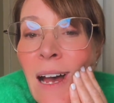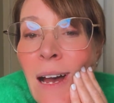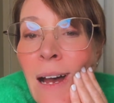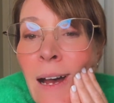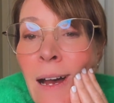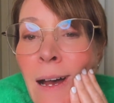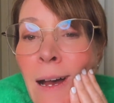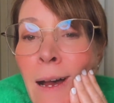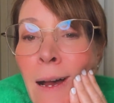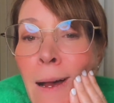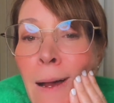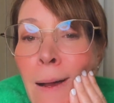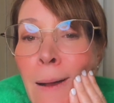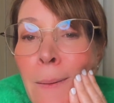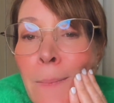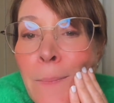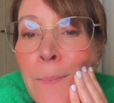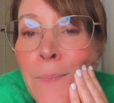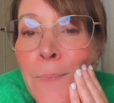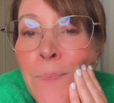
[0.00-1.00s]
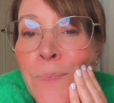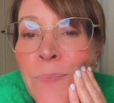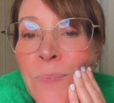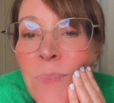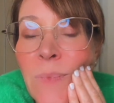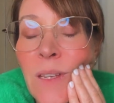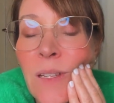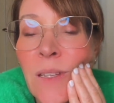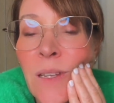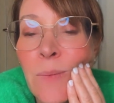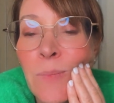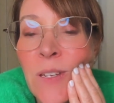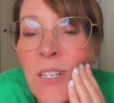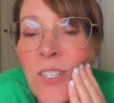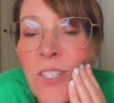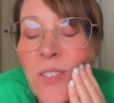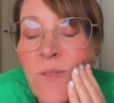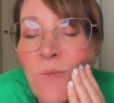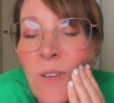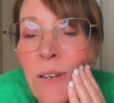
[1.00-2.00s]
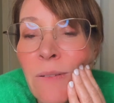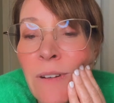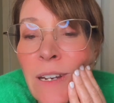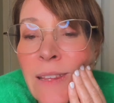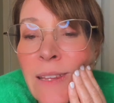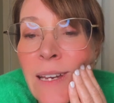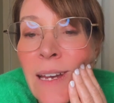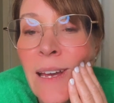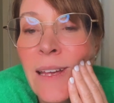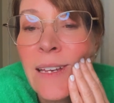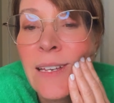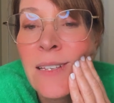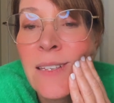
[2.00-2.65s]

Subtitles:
Let me just reread that.